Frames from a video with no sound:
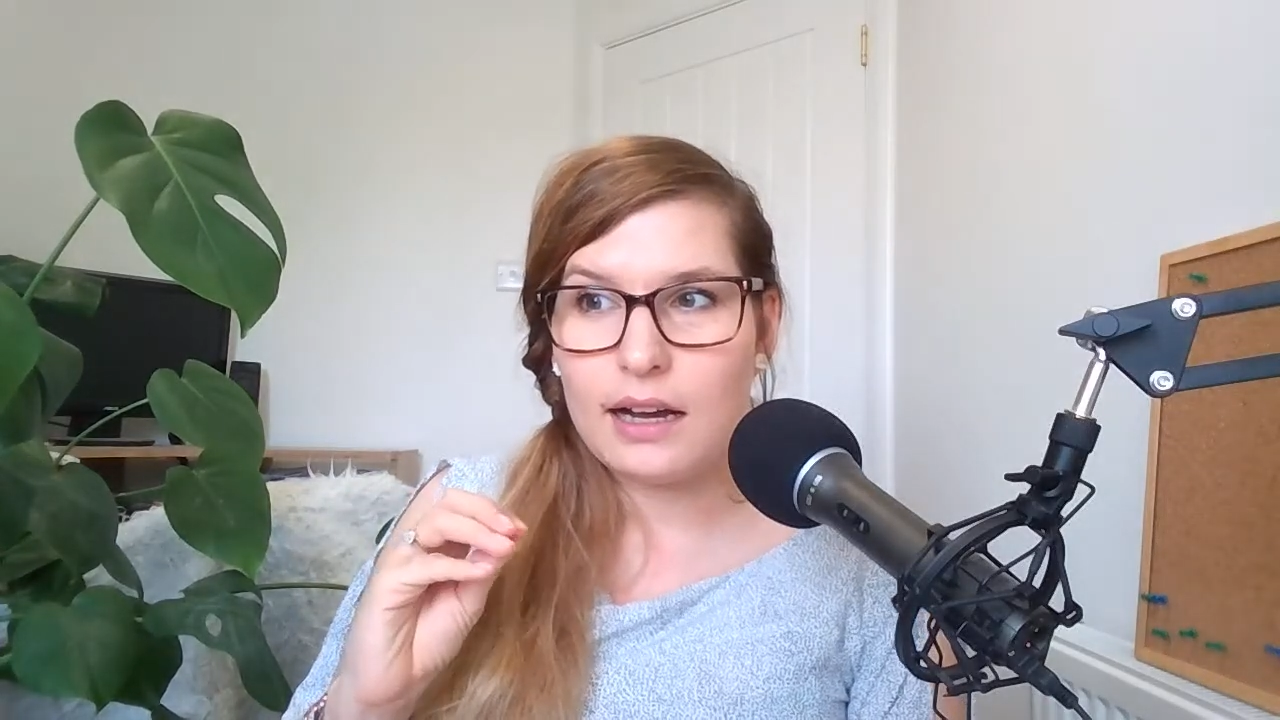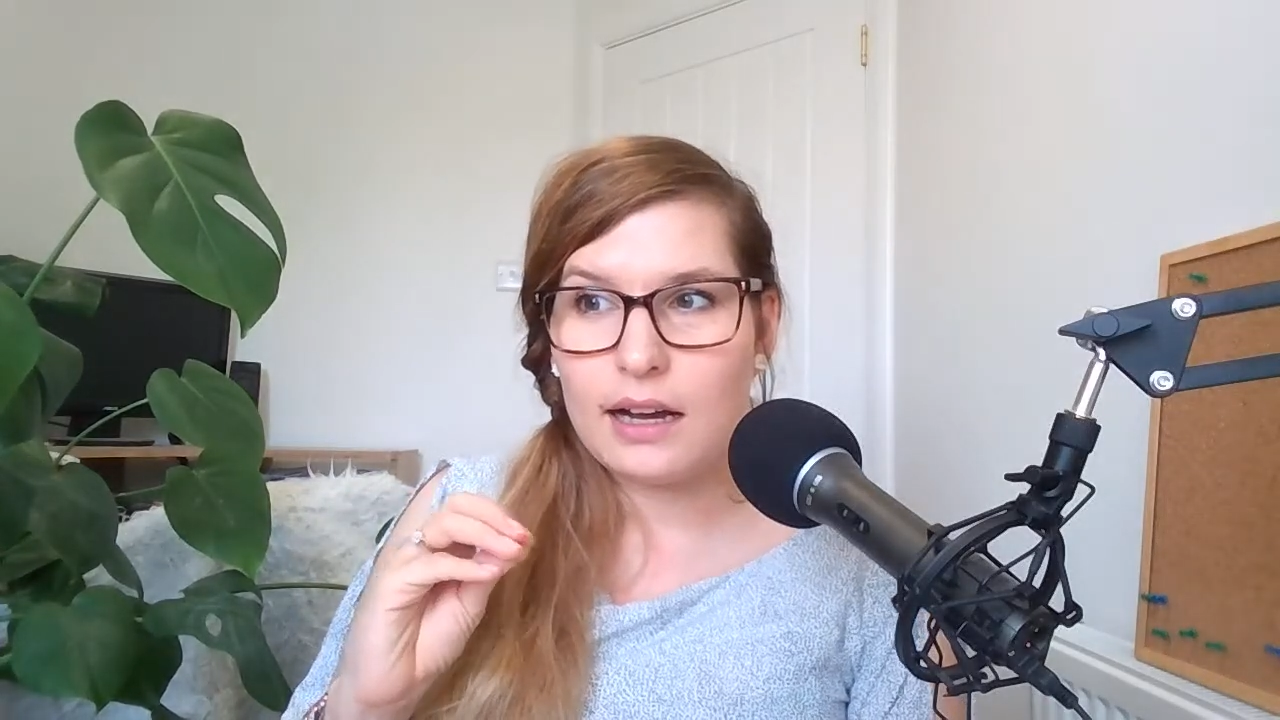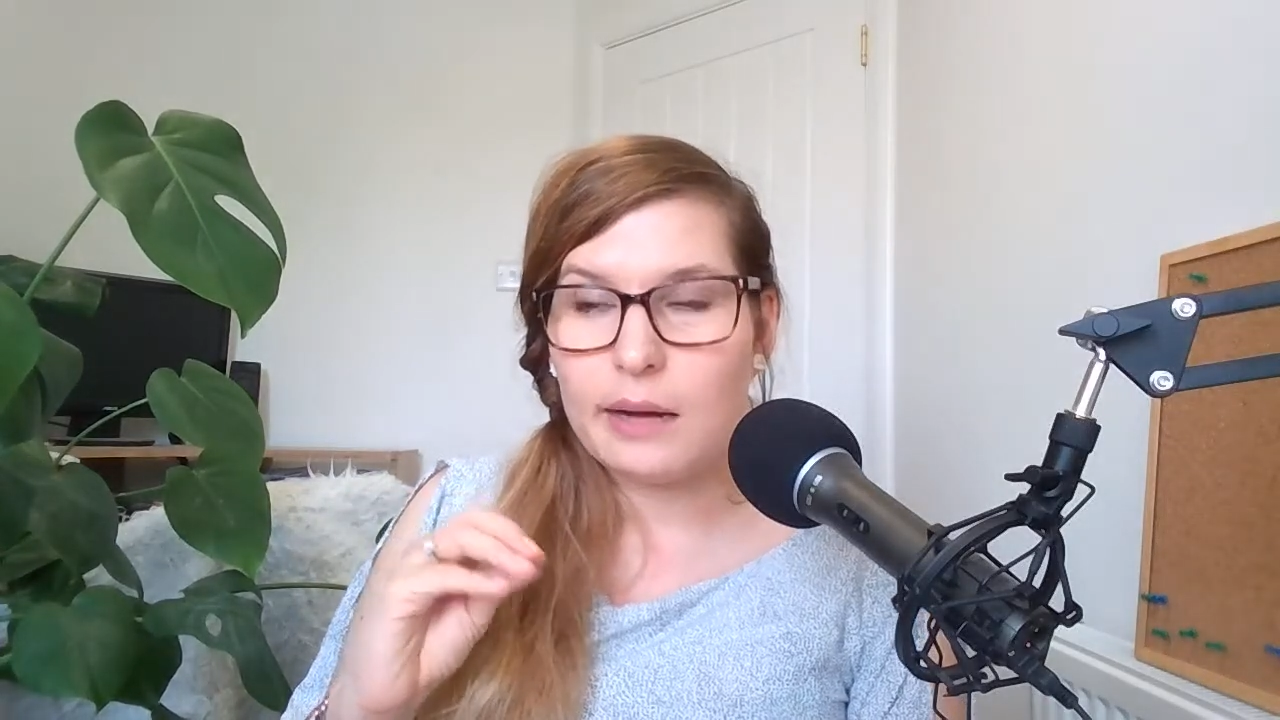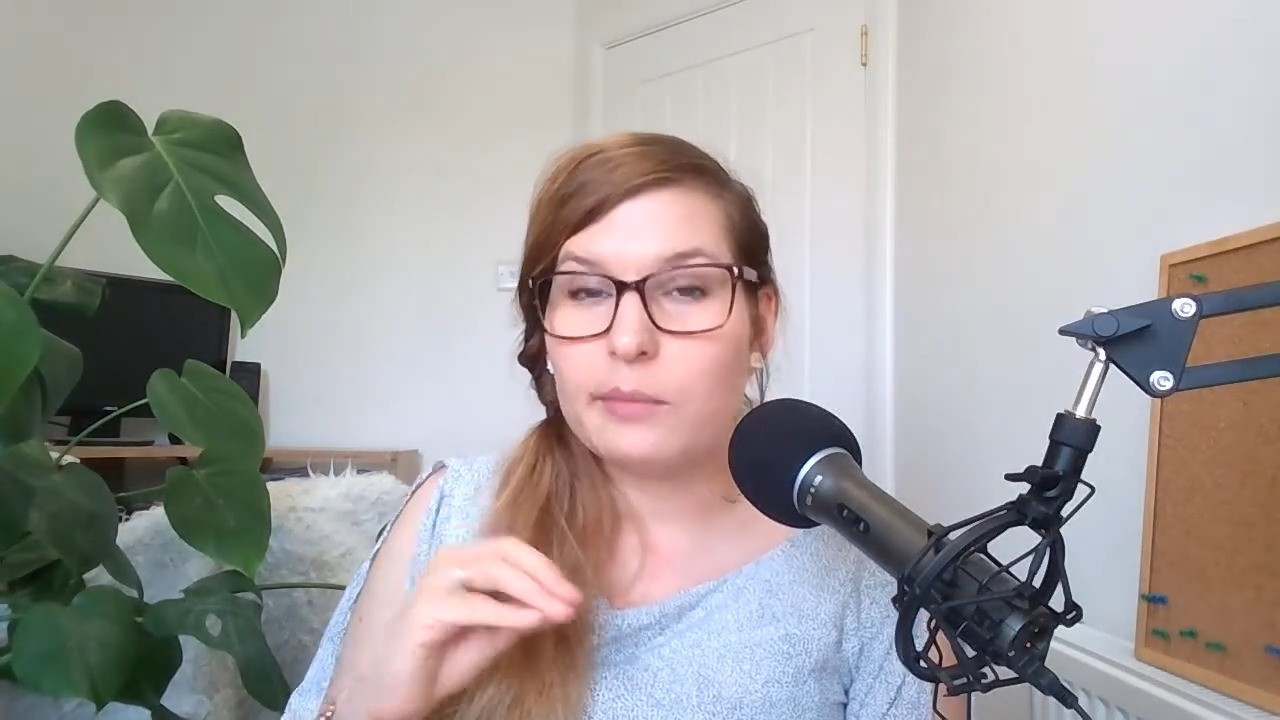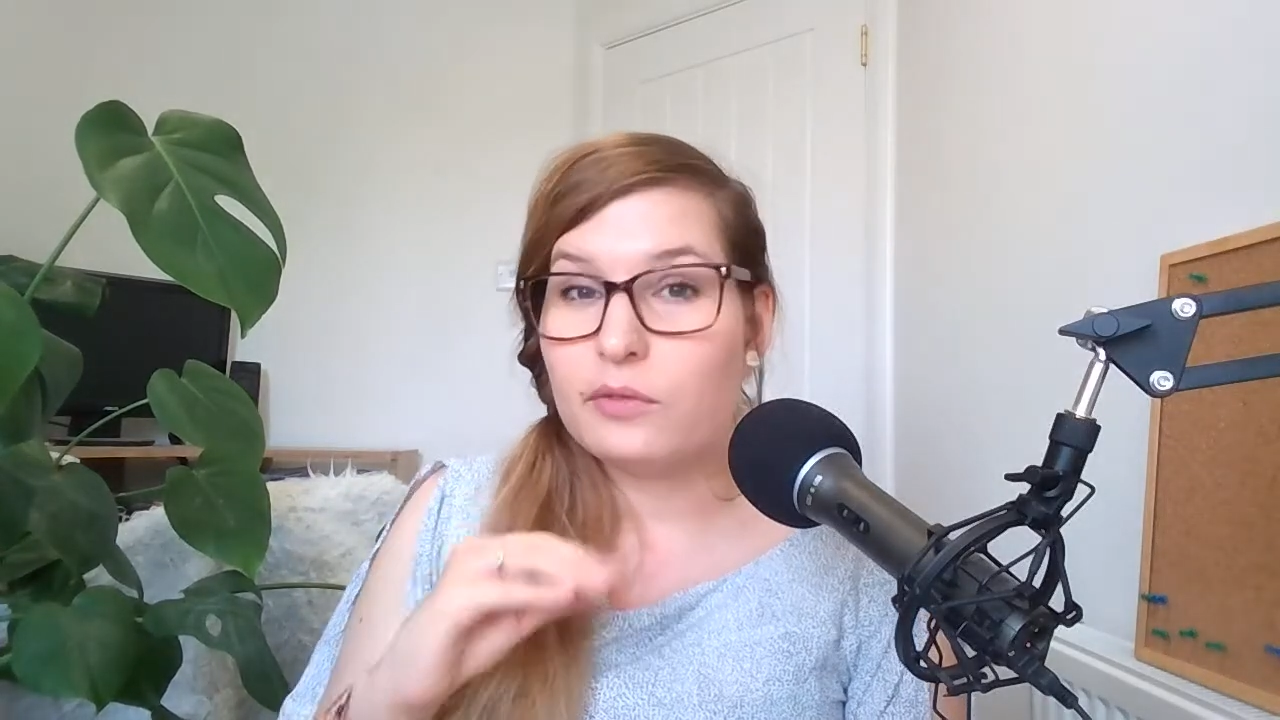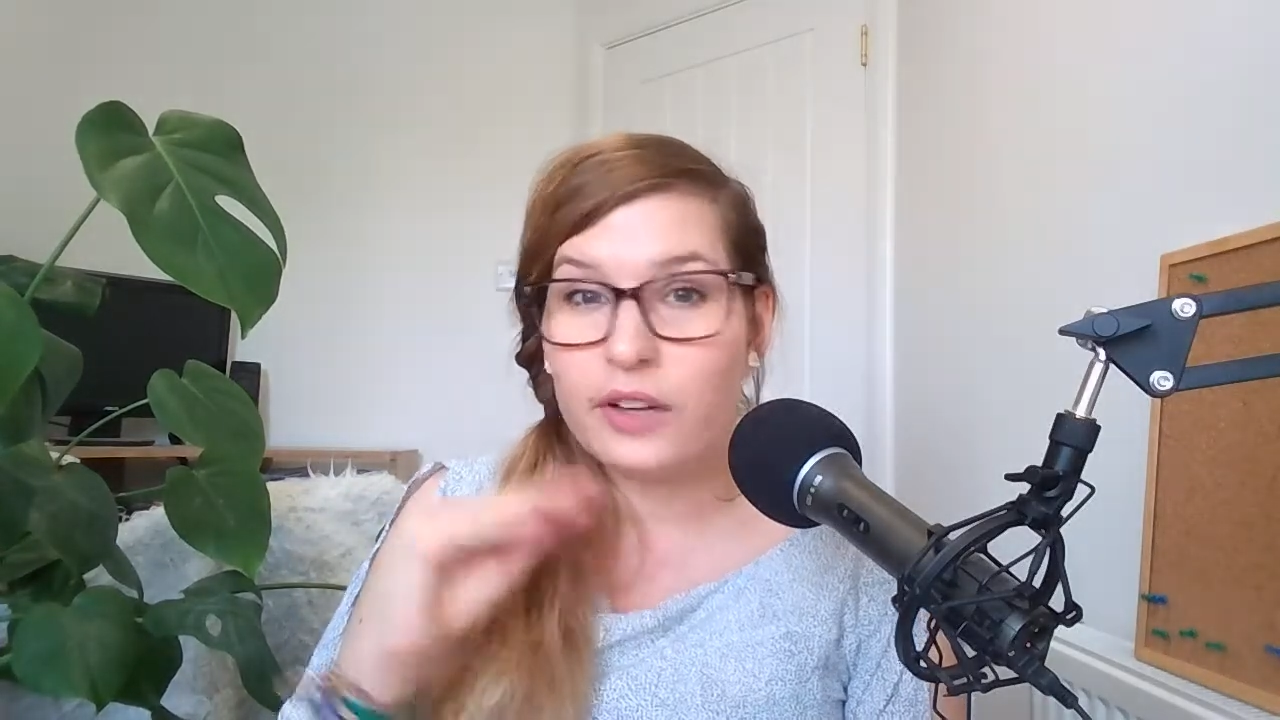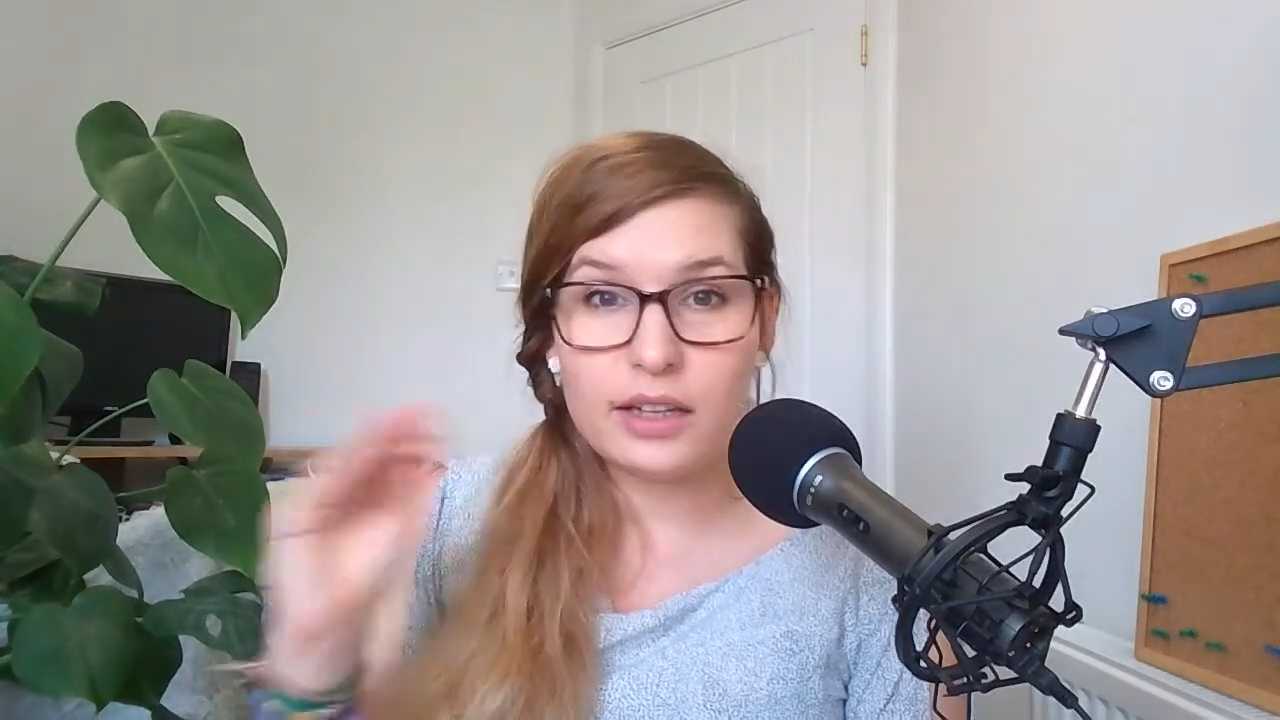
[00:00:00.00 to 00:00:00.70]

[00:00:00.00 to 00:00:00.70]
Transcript: I'm very